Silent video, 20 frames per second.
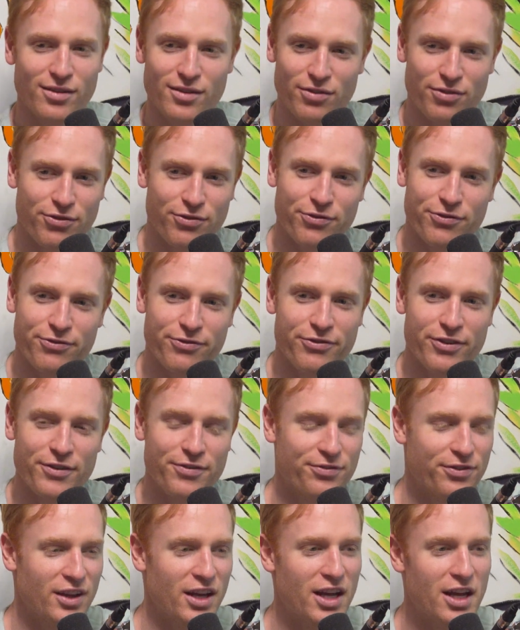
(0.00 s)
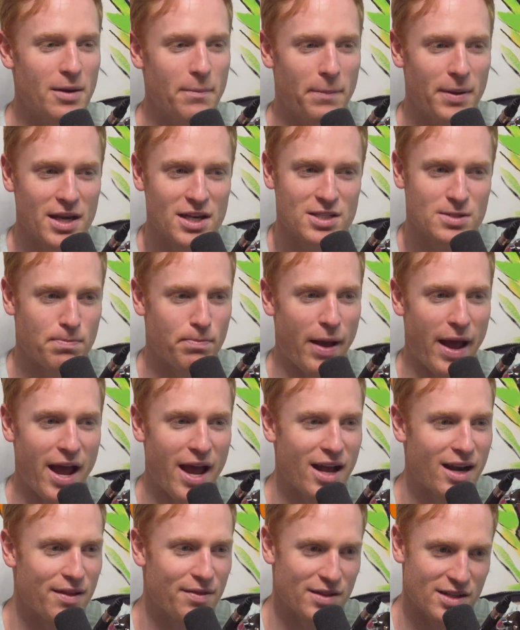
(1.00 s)
the fifteen piece
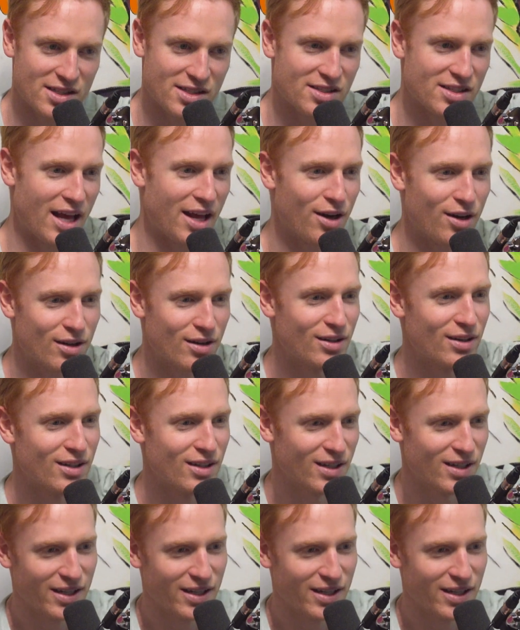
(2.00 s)
band in the center,